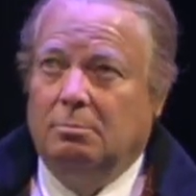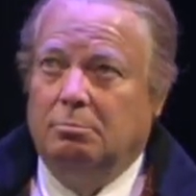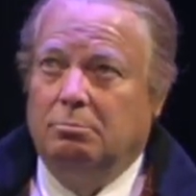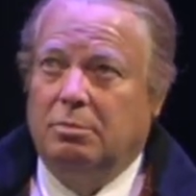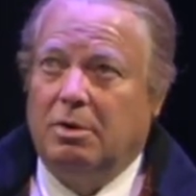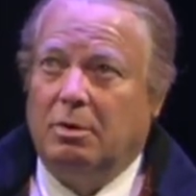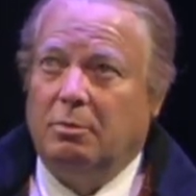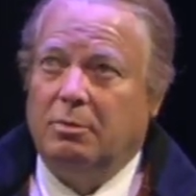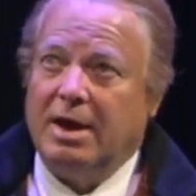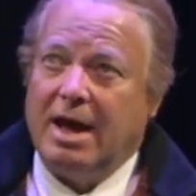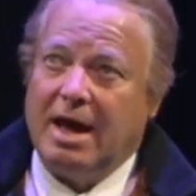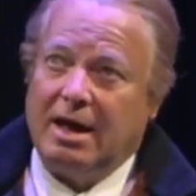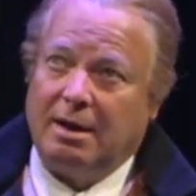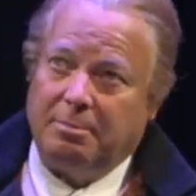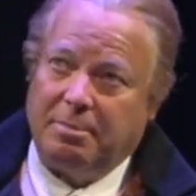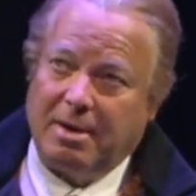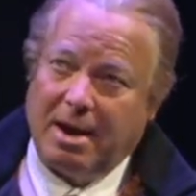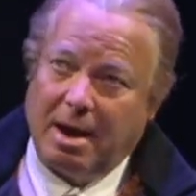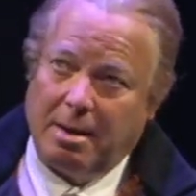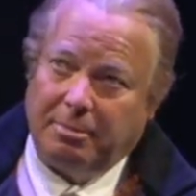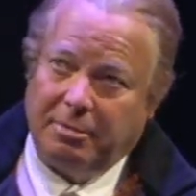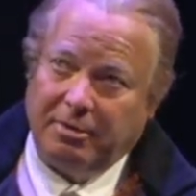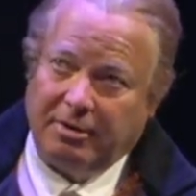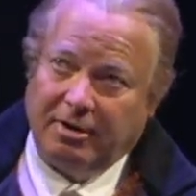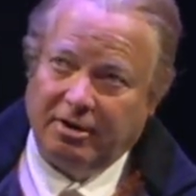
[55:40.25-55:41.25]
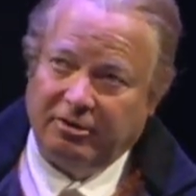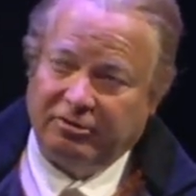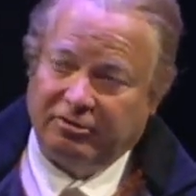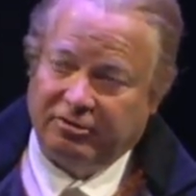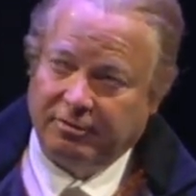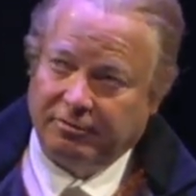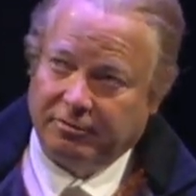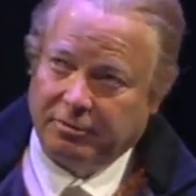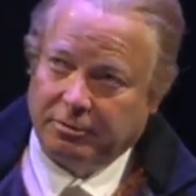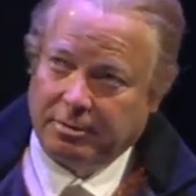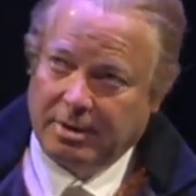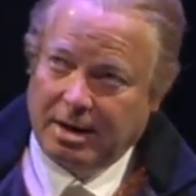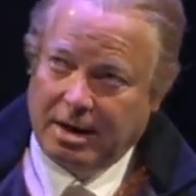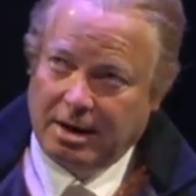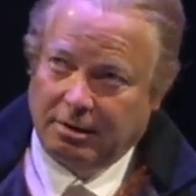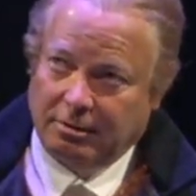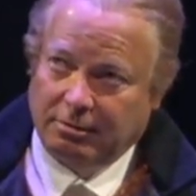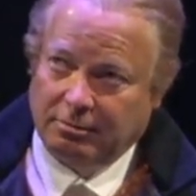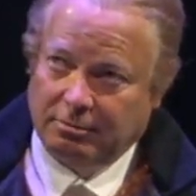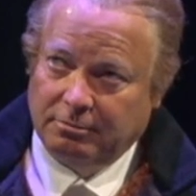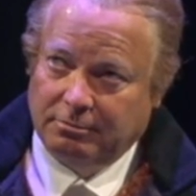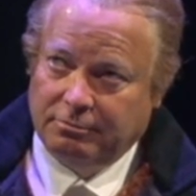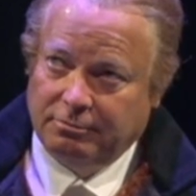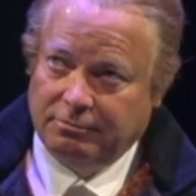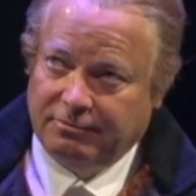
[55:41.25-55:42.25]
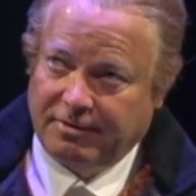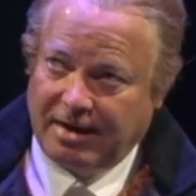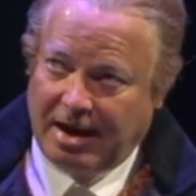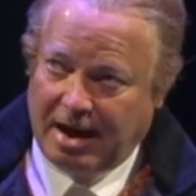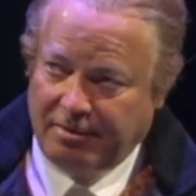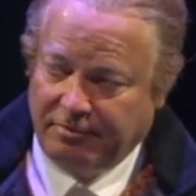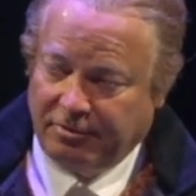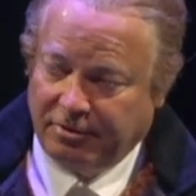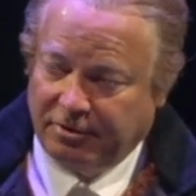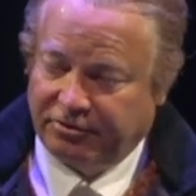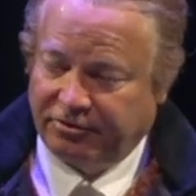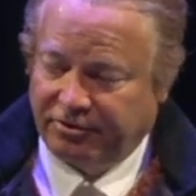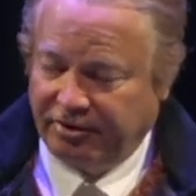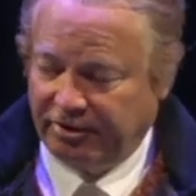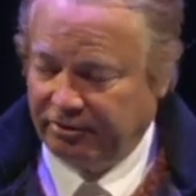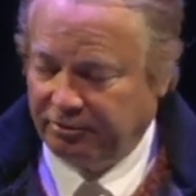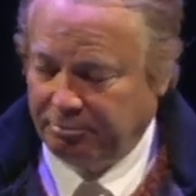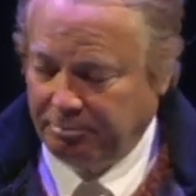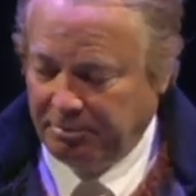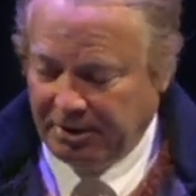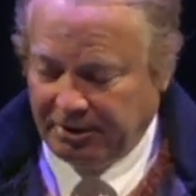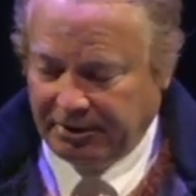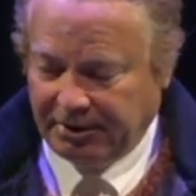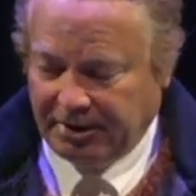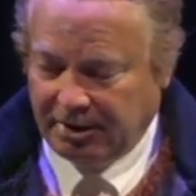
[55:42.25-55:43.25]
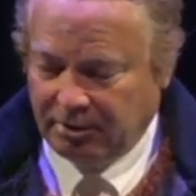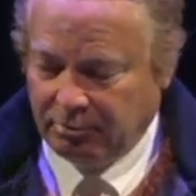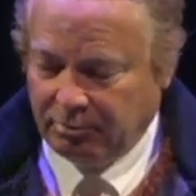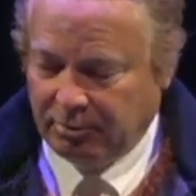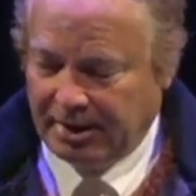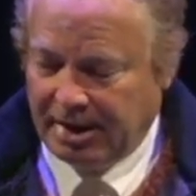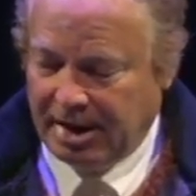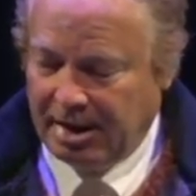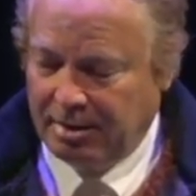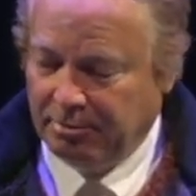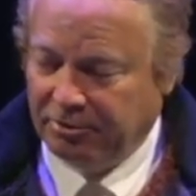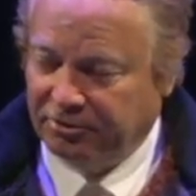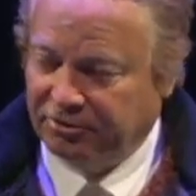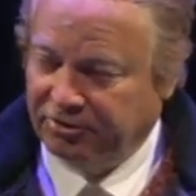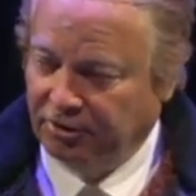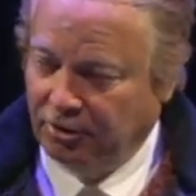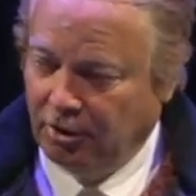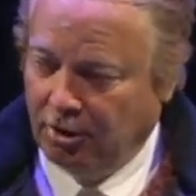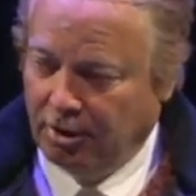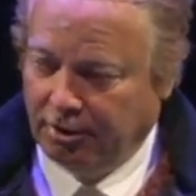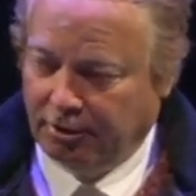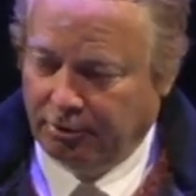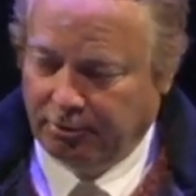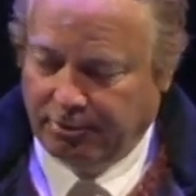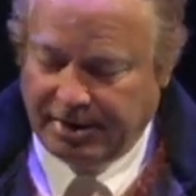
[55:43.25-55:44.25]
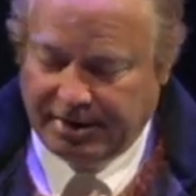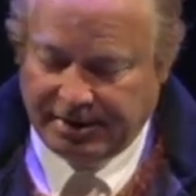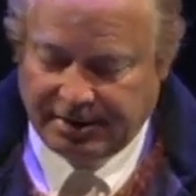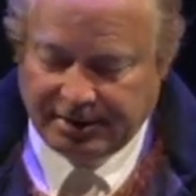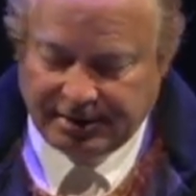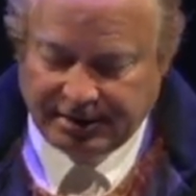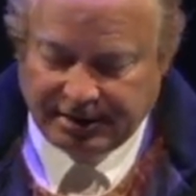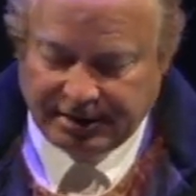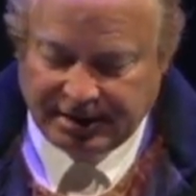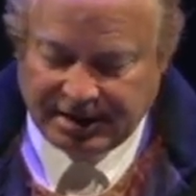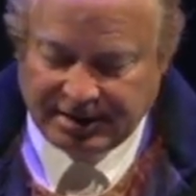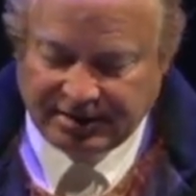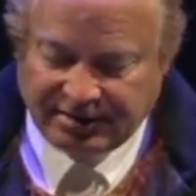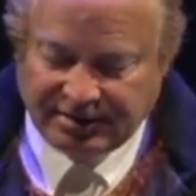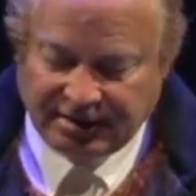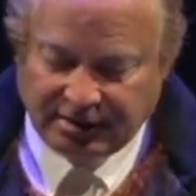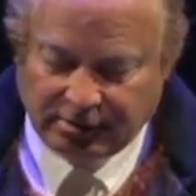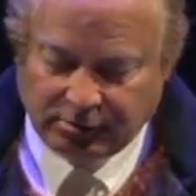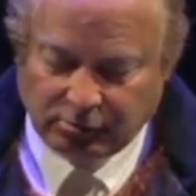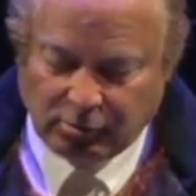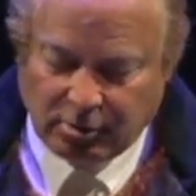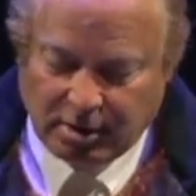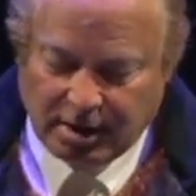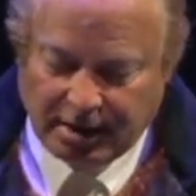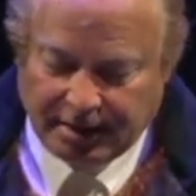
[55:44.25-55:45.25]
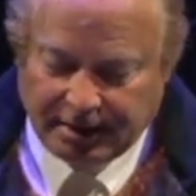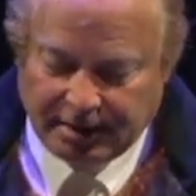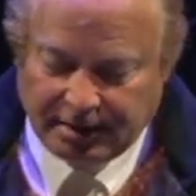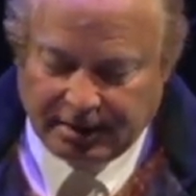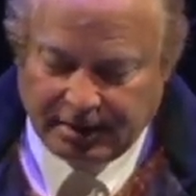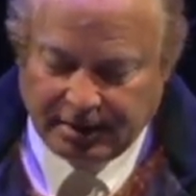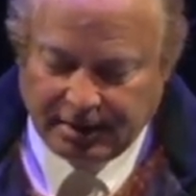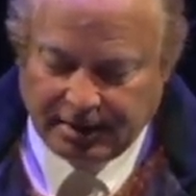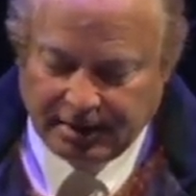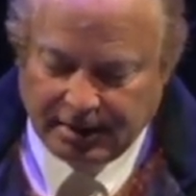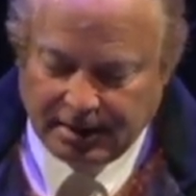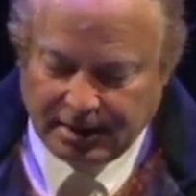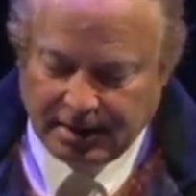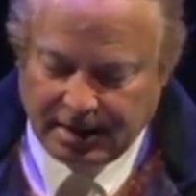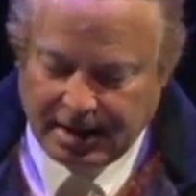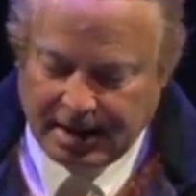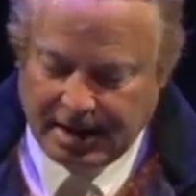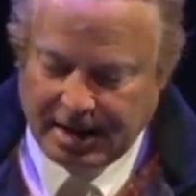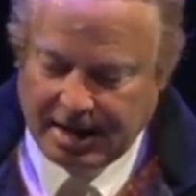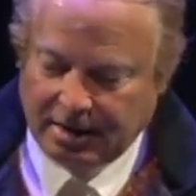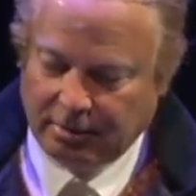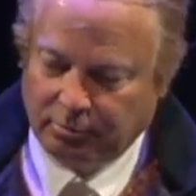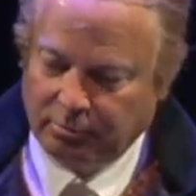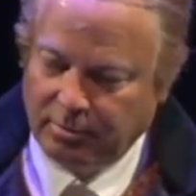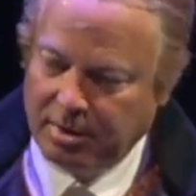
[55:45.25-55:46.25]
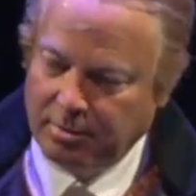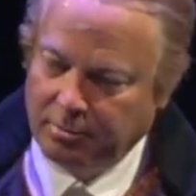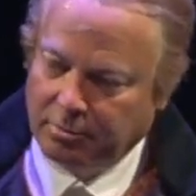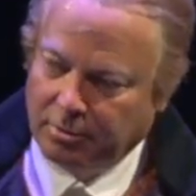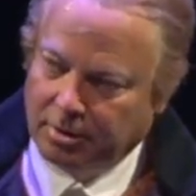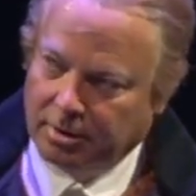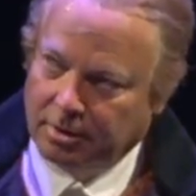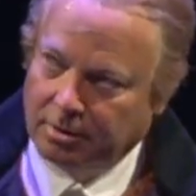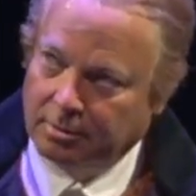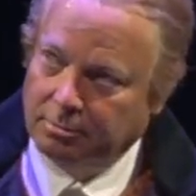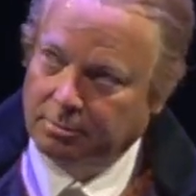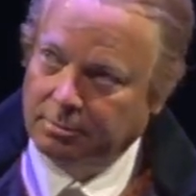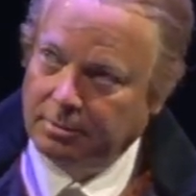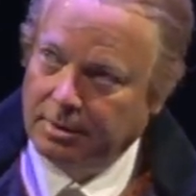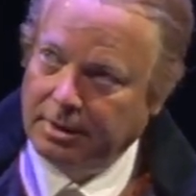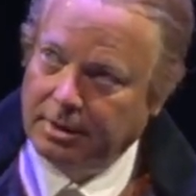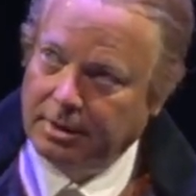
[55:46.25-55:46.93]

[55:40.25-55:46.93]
But we had a population of around 5 or 6 million when I was inaugurated in 1801. And we were,